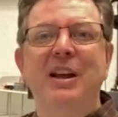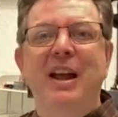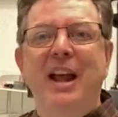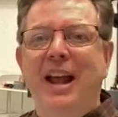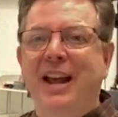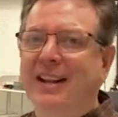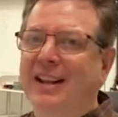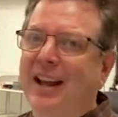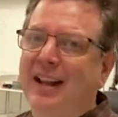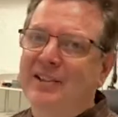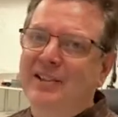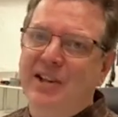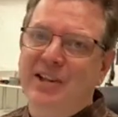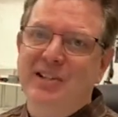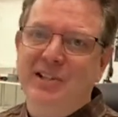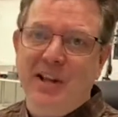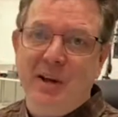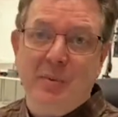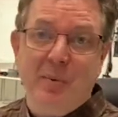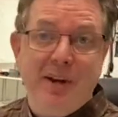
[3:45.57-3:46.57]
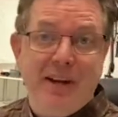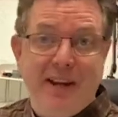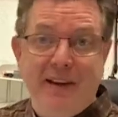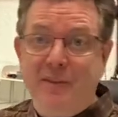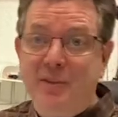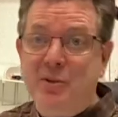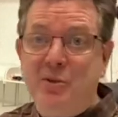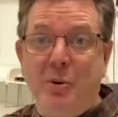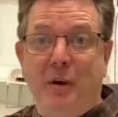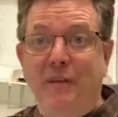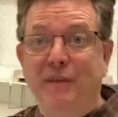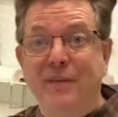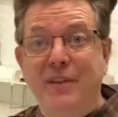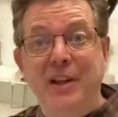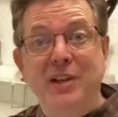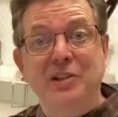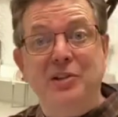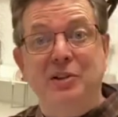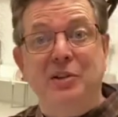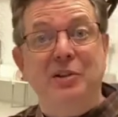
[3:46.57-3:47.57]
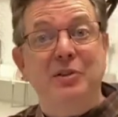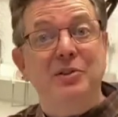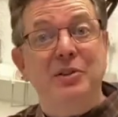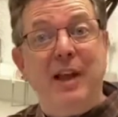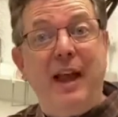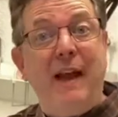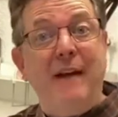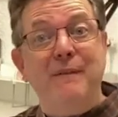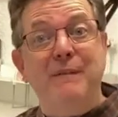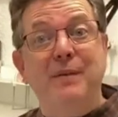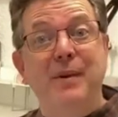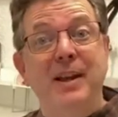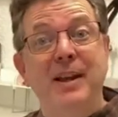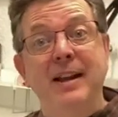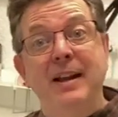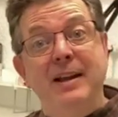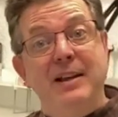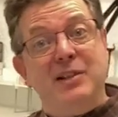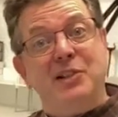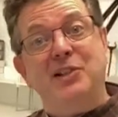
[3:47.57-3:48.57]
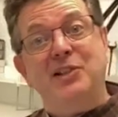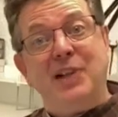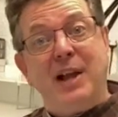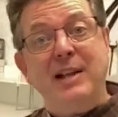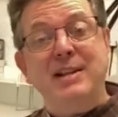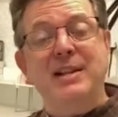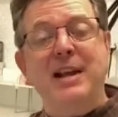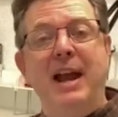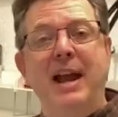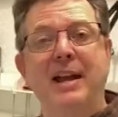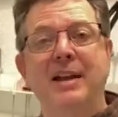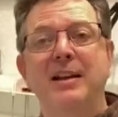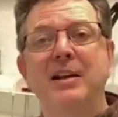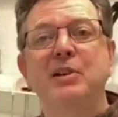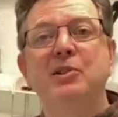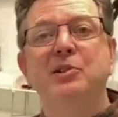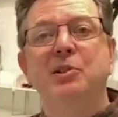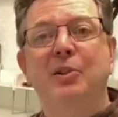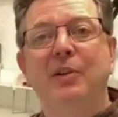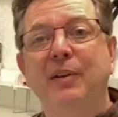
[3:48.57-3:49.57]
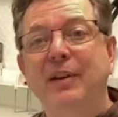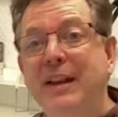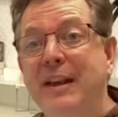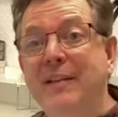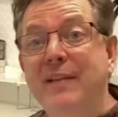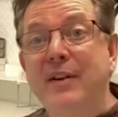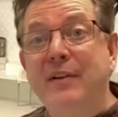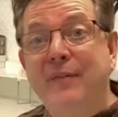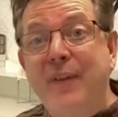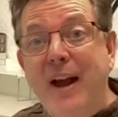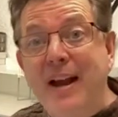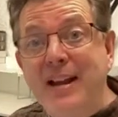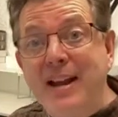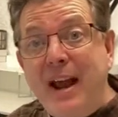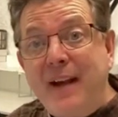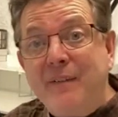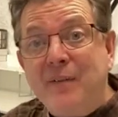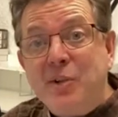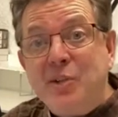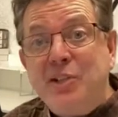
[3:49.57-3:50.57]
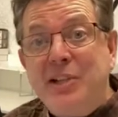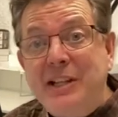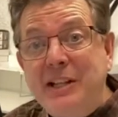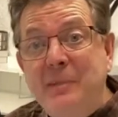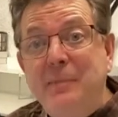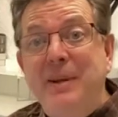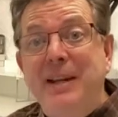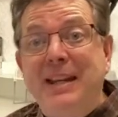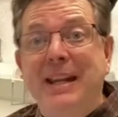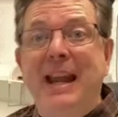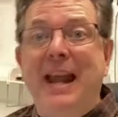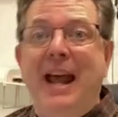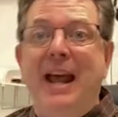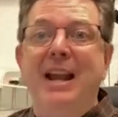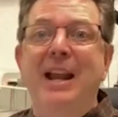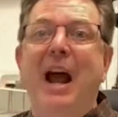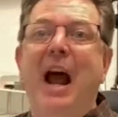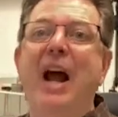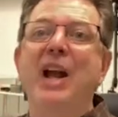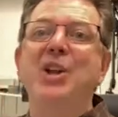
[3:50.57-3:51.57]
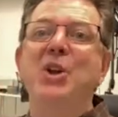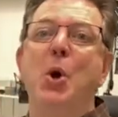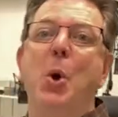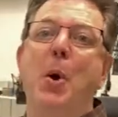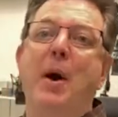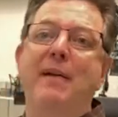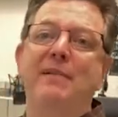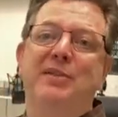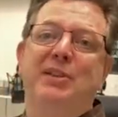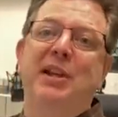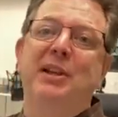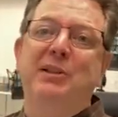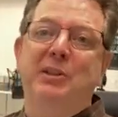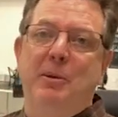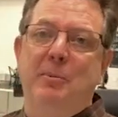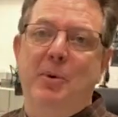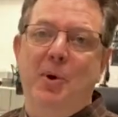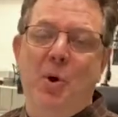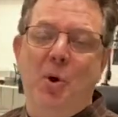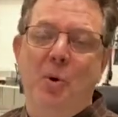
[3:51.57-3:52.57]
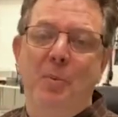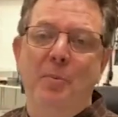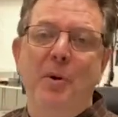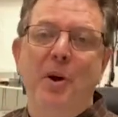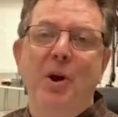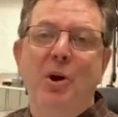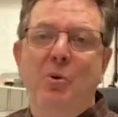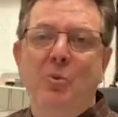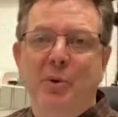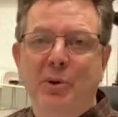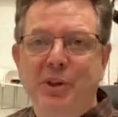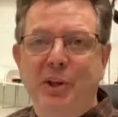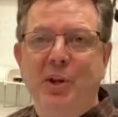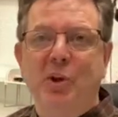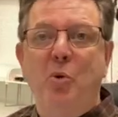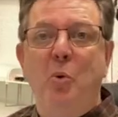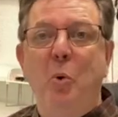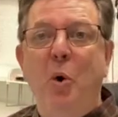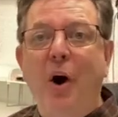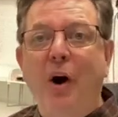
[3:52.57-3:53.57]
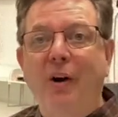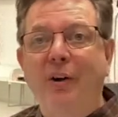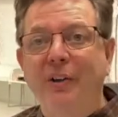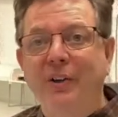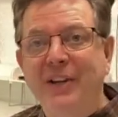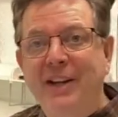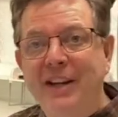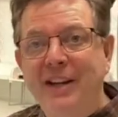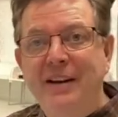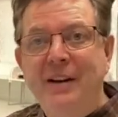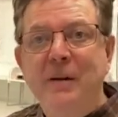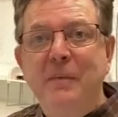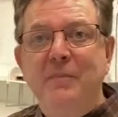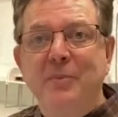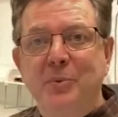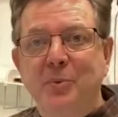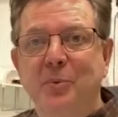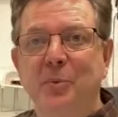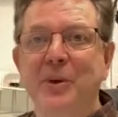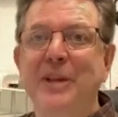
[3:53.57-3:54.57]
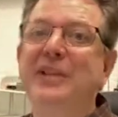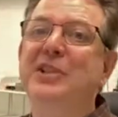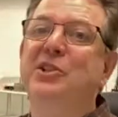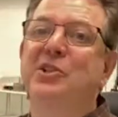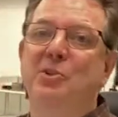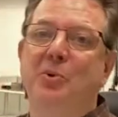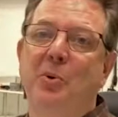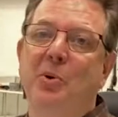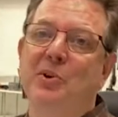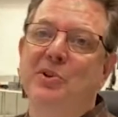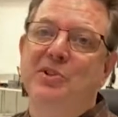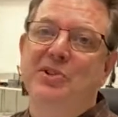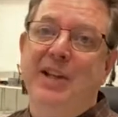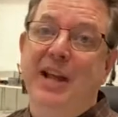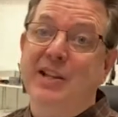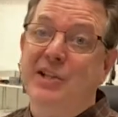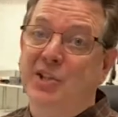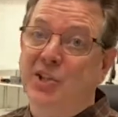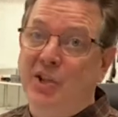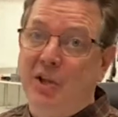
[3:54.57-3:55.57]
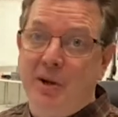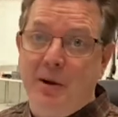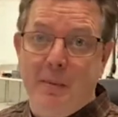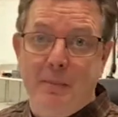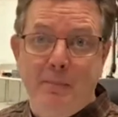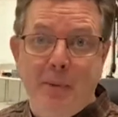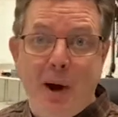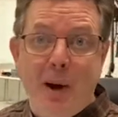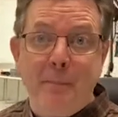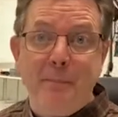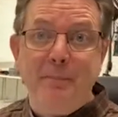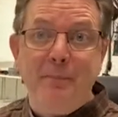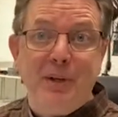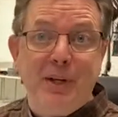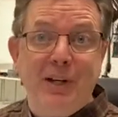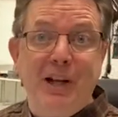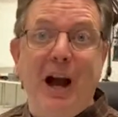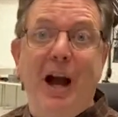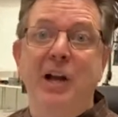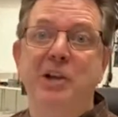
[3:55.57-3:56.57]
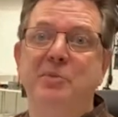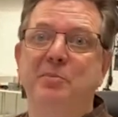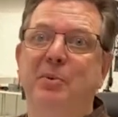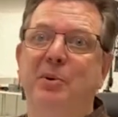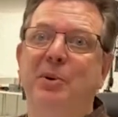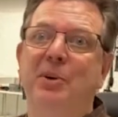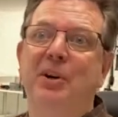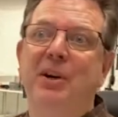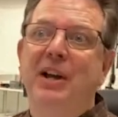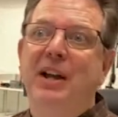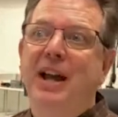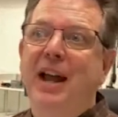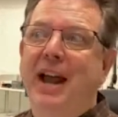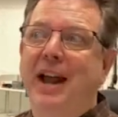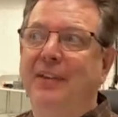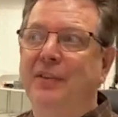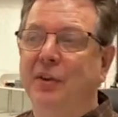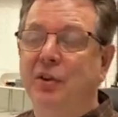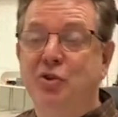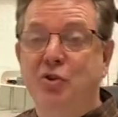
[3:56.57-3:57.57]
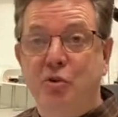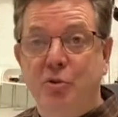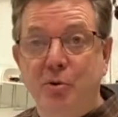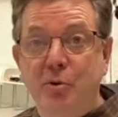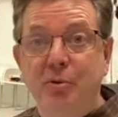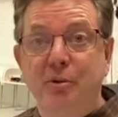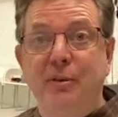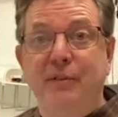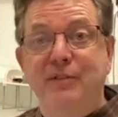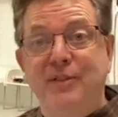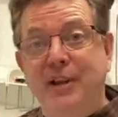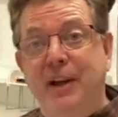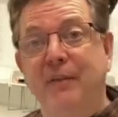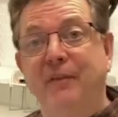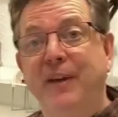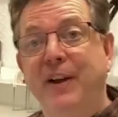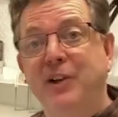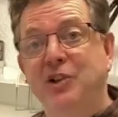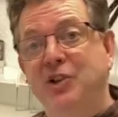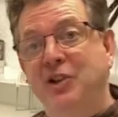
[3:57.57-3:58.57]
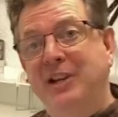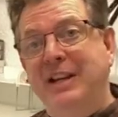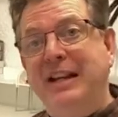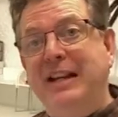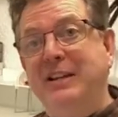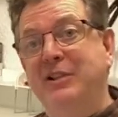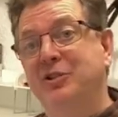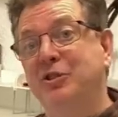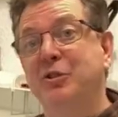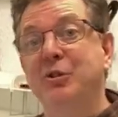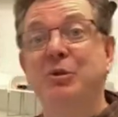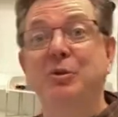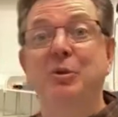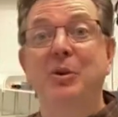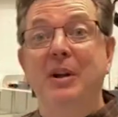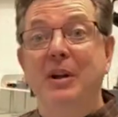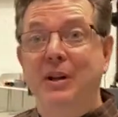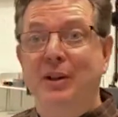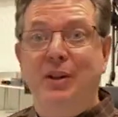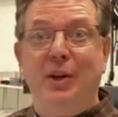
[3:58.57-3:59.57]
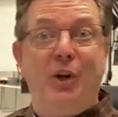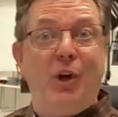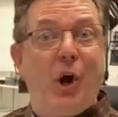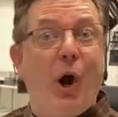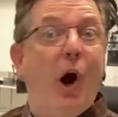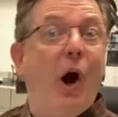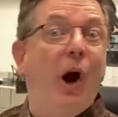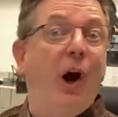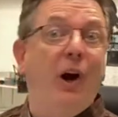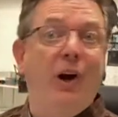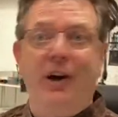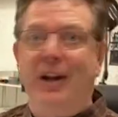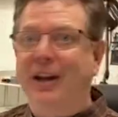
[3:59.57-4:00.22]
And as I said, we give it to our visitors every Sunday so that even if I never see them again, I know I've sent them home with a quality resource that's going to pump the gospel and the truth of salvation into their car and